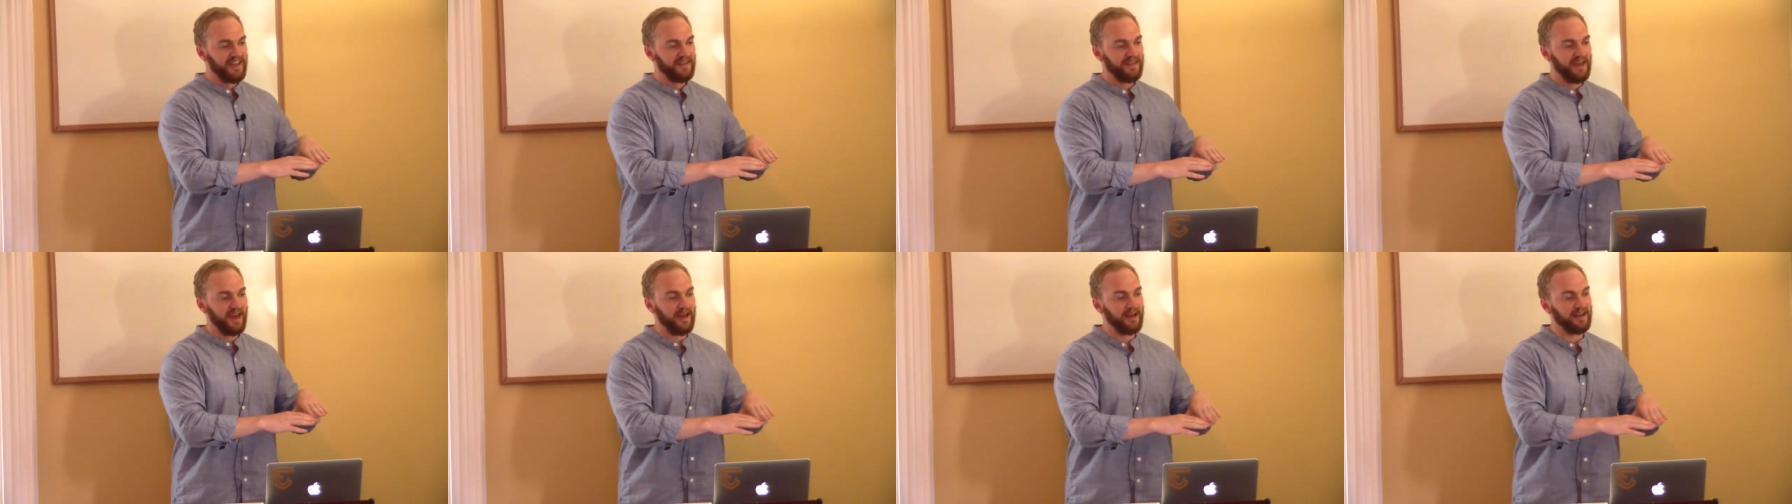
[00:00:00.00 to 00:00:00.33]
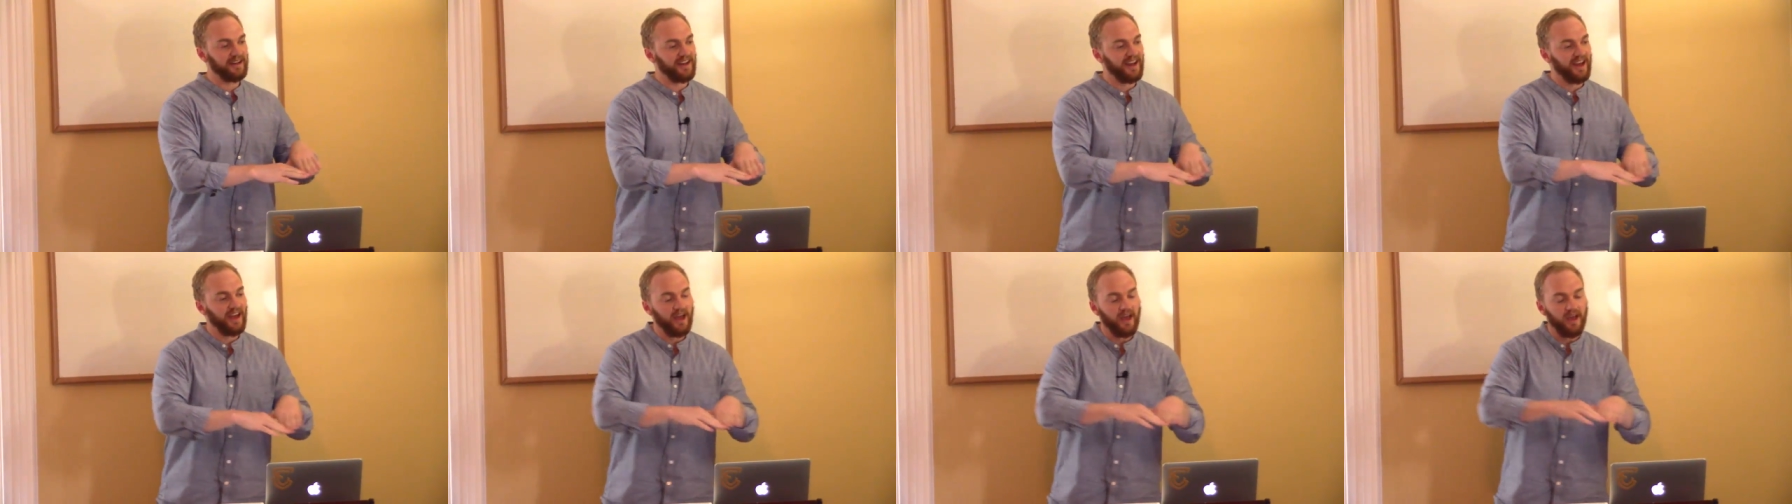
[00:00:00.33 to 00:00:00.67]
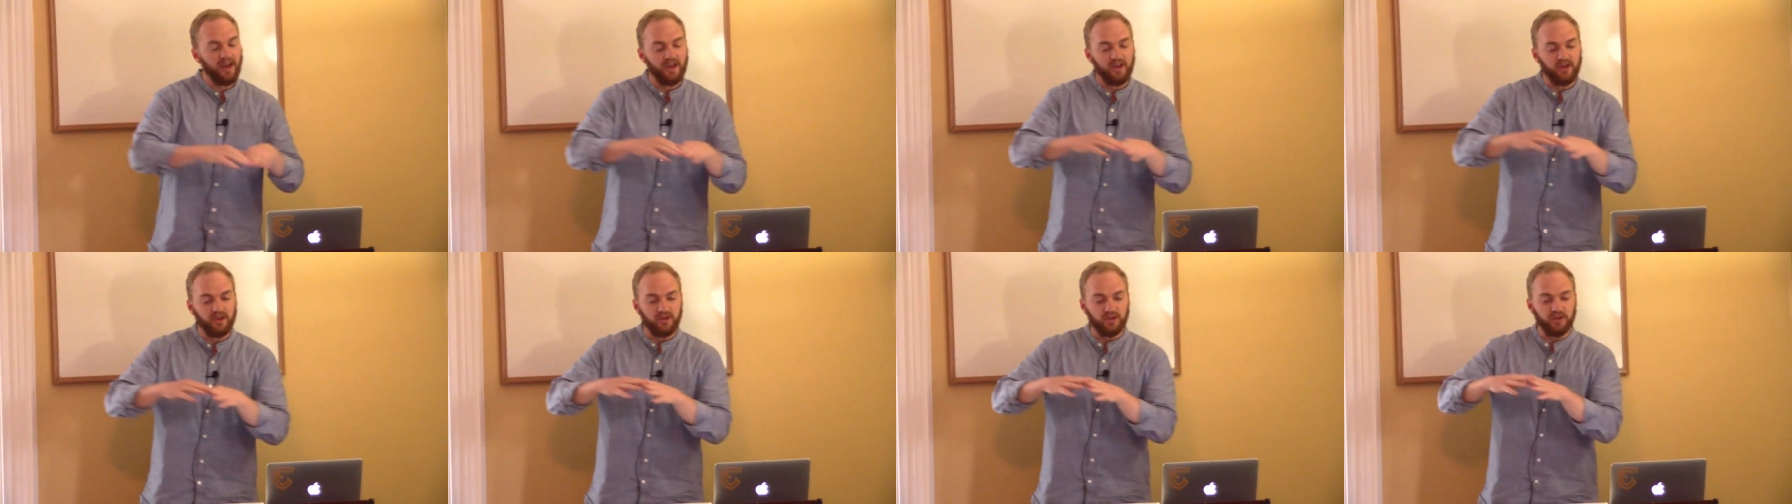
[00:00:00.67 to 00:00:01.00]
that
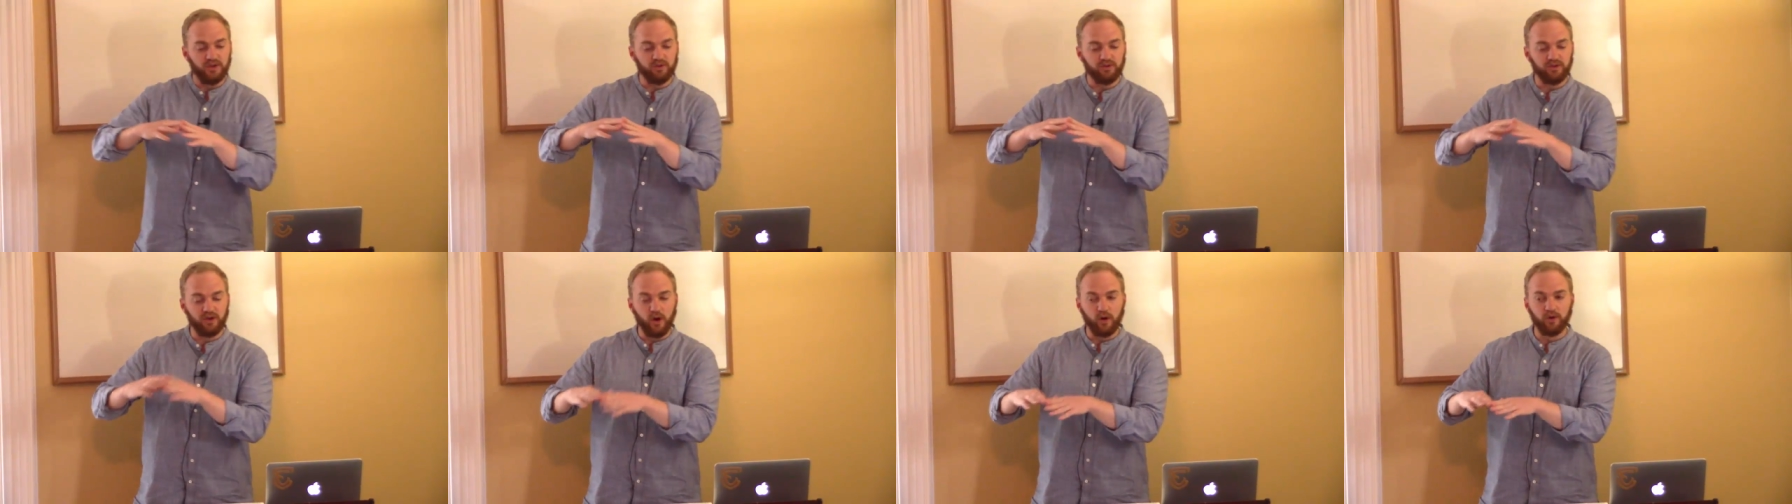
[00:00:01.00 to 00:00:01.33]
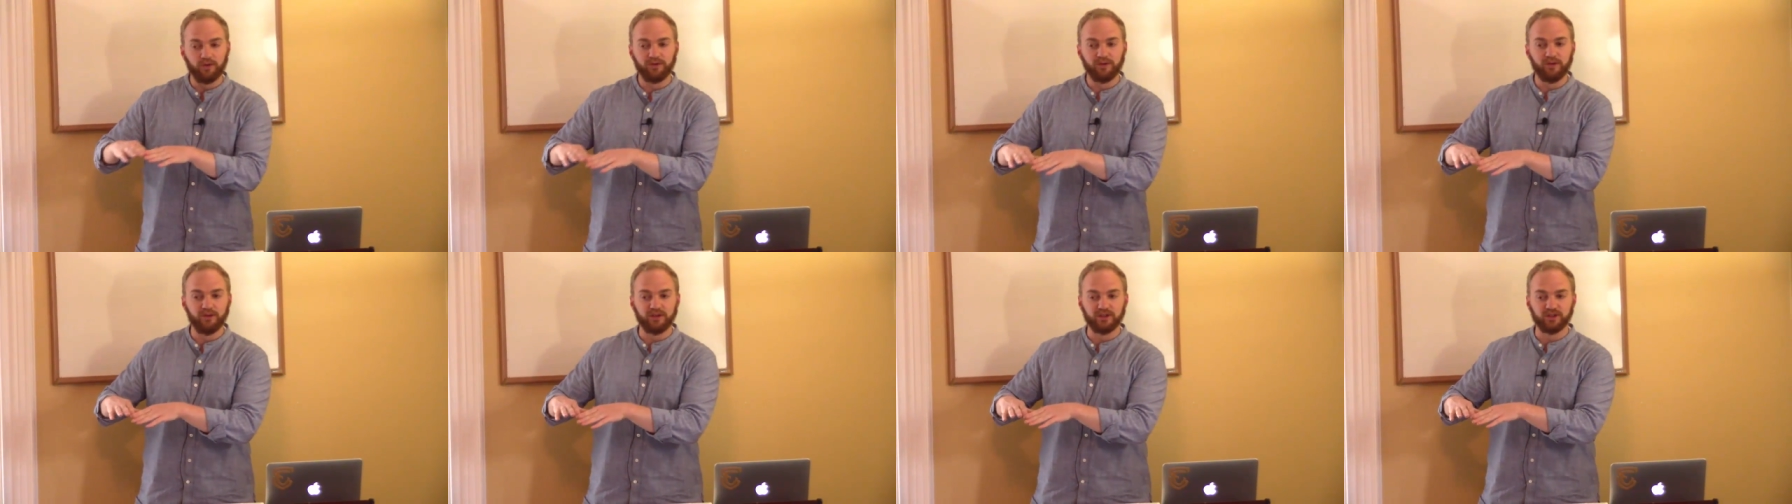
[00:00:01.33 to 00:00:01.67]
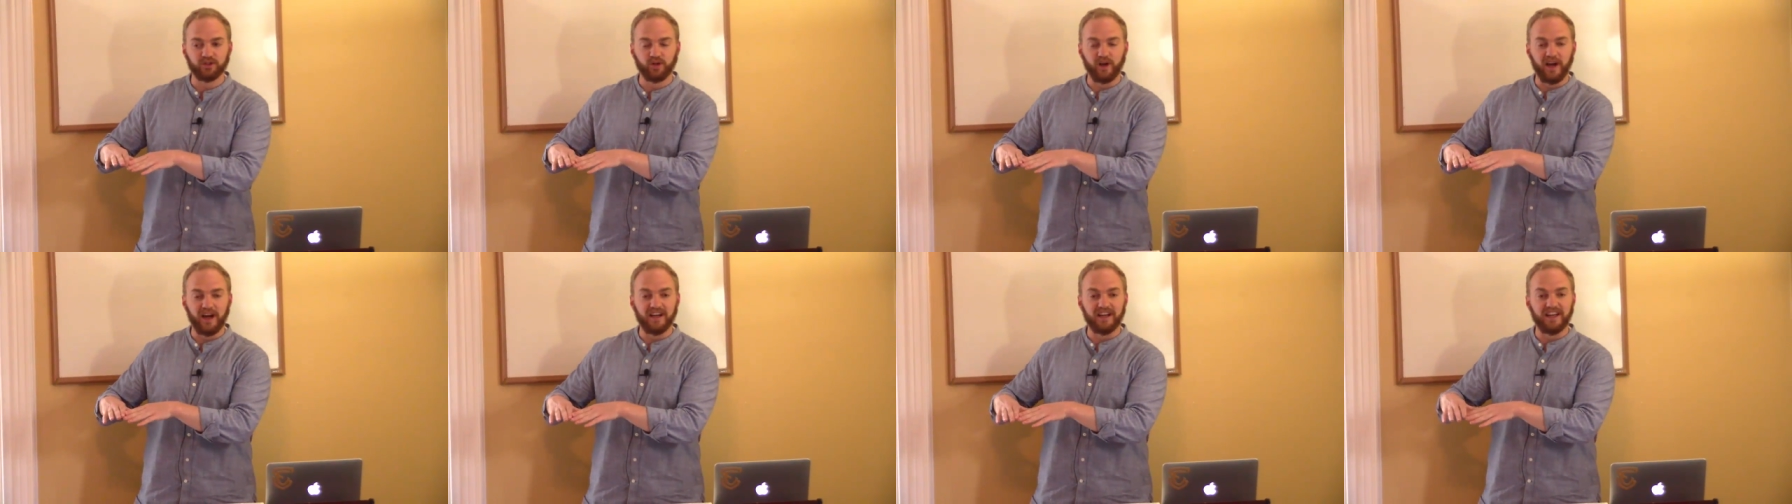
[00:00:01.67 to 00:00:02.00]
you go through the
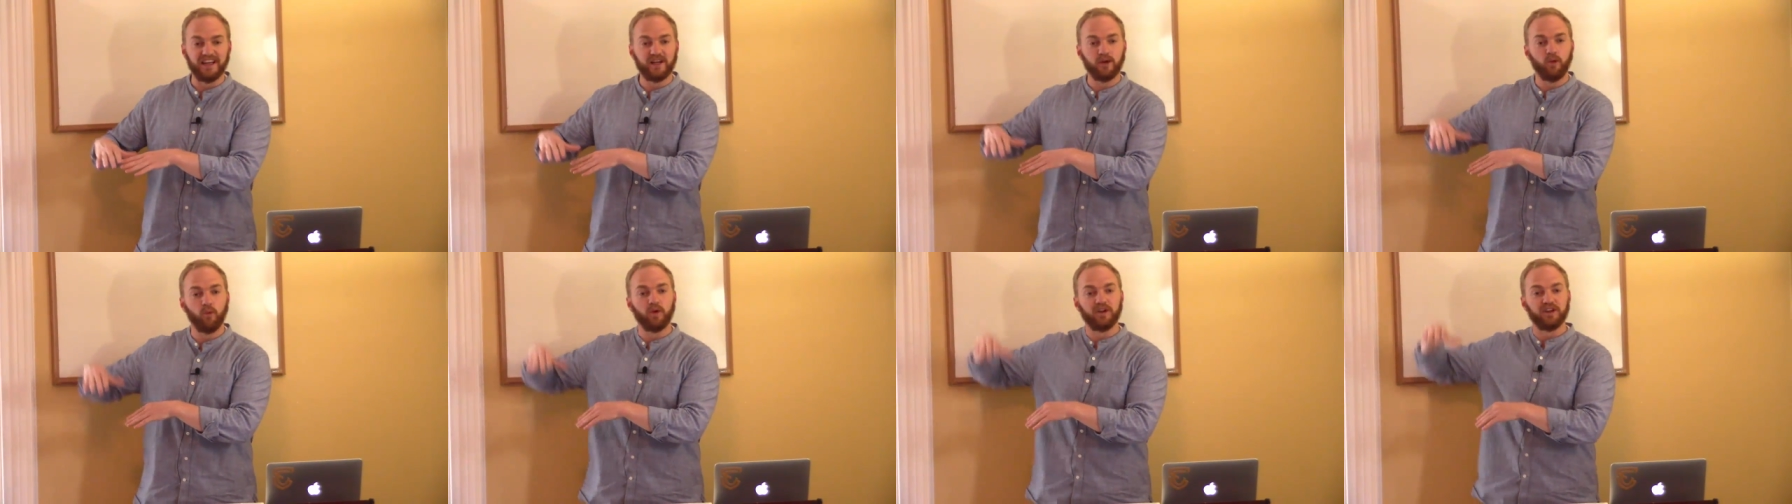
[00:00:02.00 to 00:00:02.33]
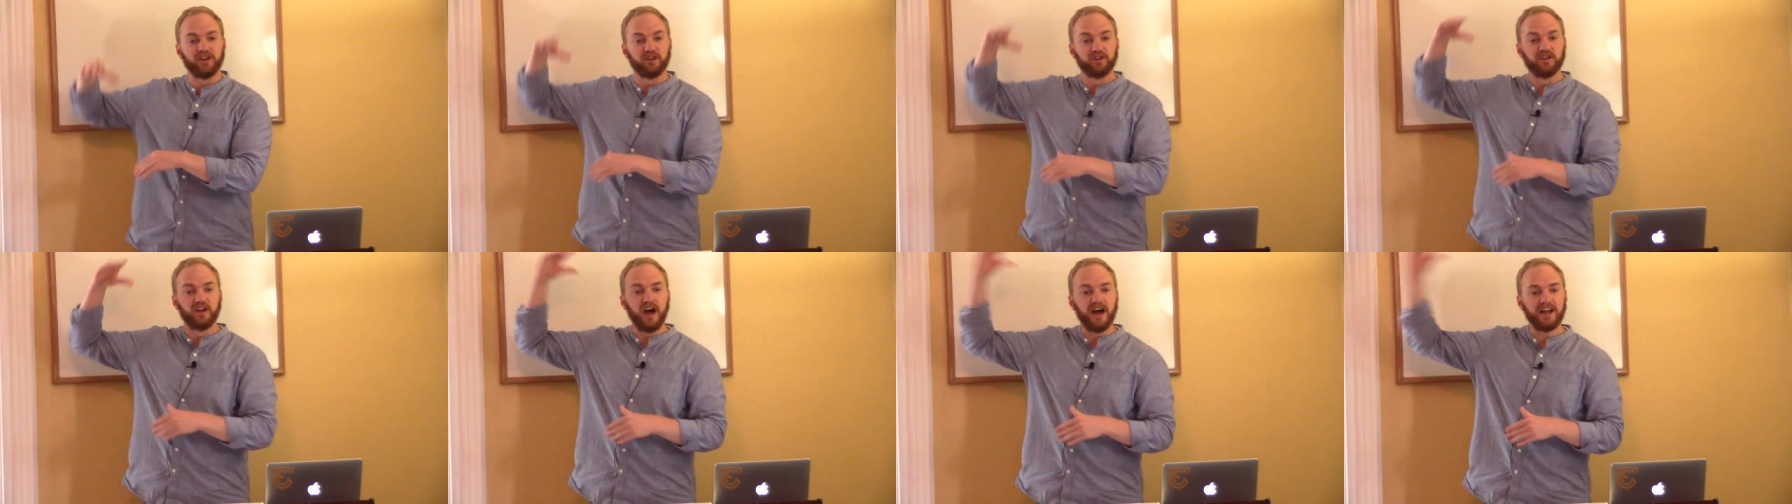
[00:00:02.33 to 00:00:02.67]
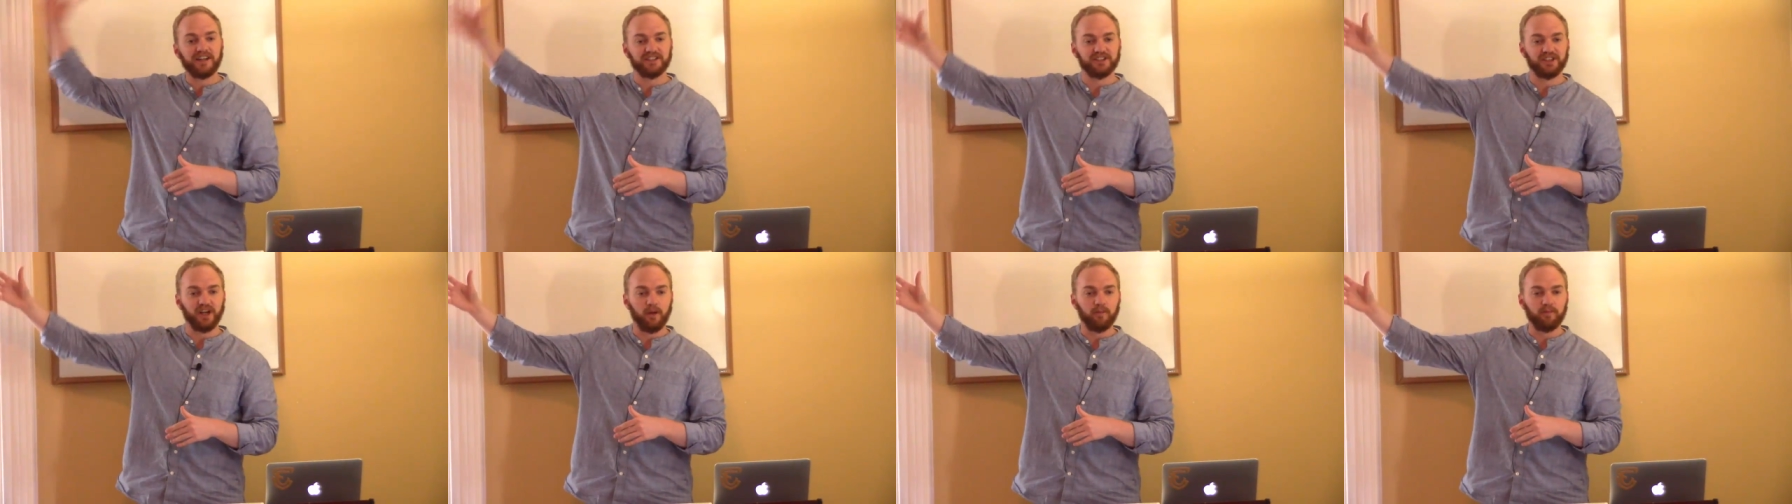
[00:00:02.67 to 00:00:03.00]
training when you're
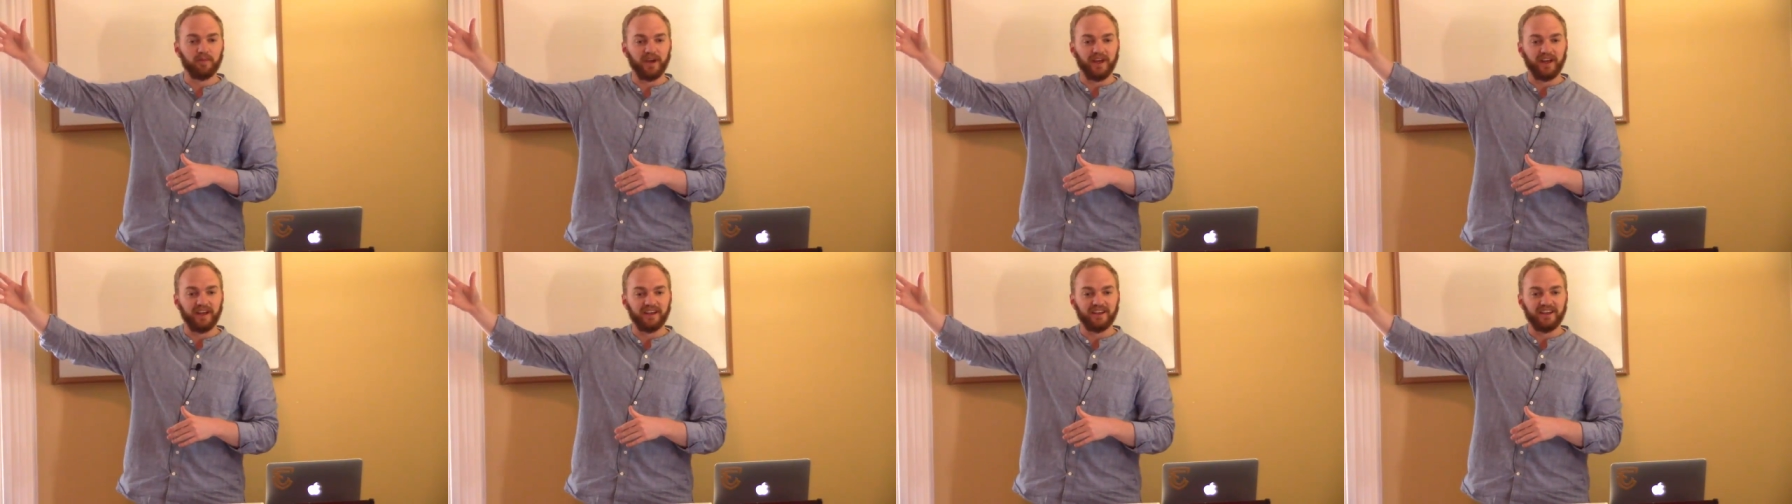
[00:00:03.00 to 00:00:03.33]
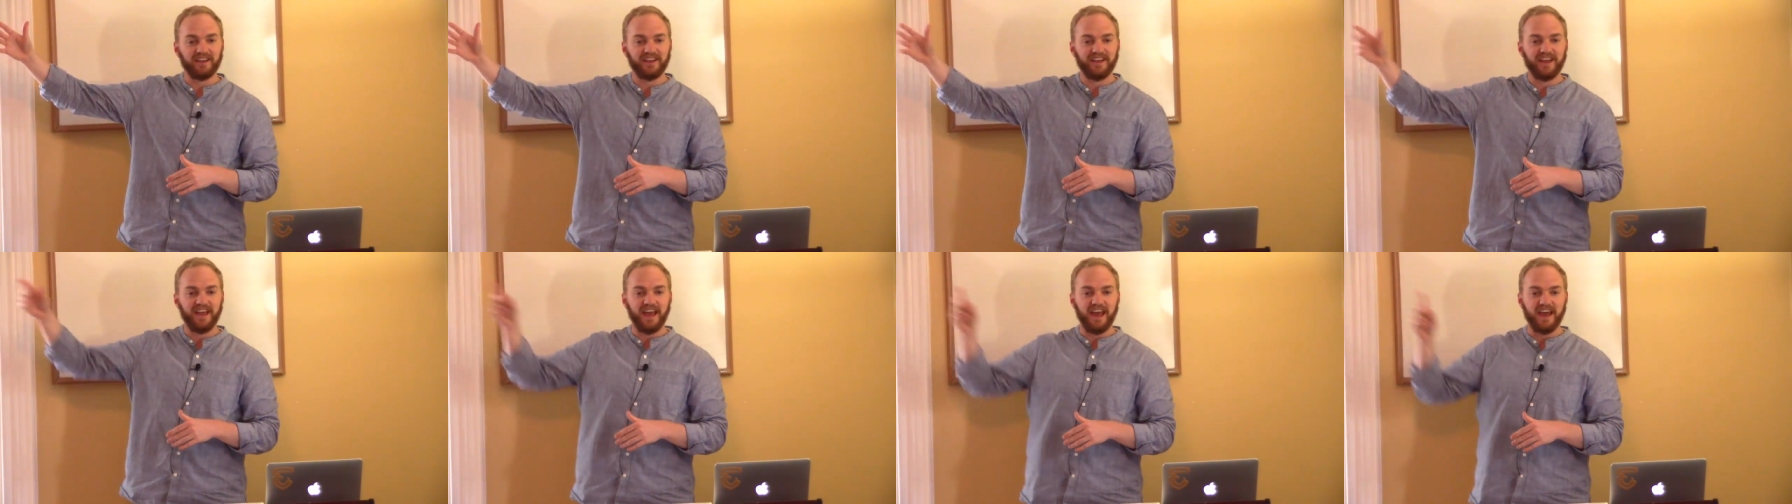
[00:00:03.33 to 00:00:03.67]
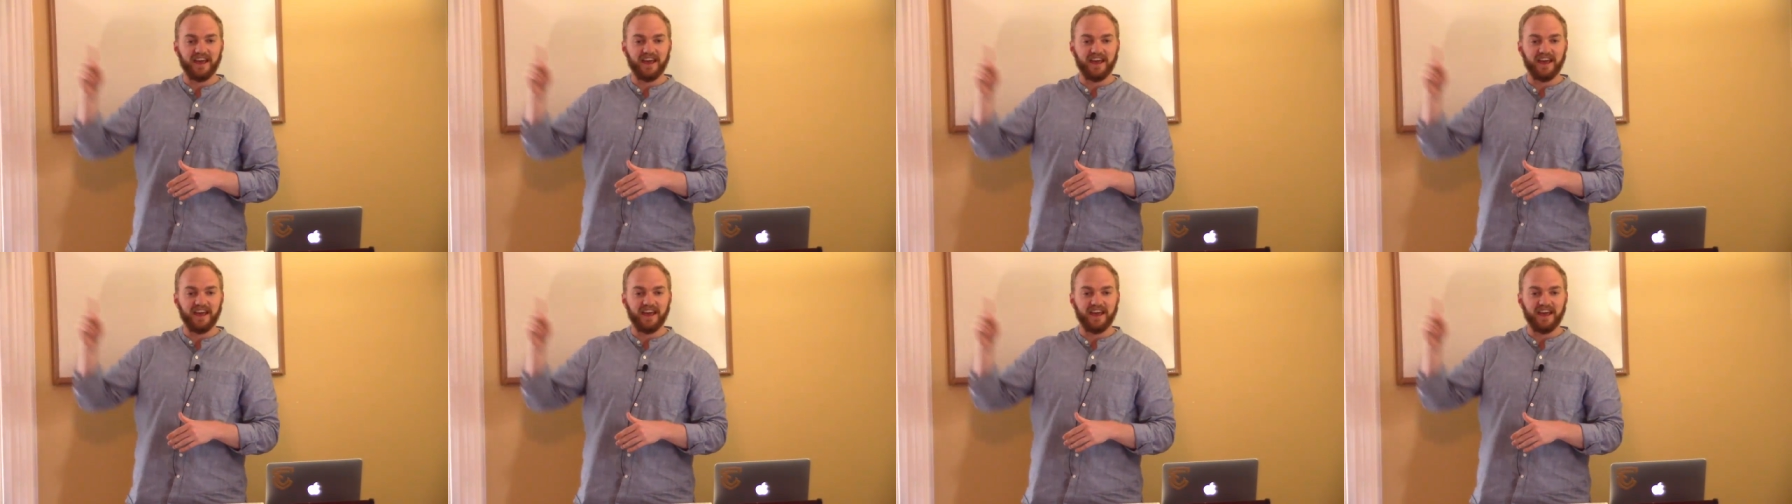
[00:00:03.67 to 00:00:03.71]
not jumping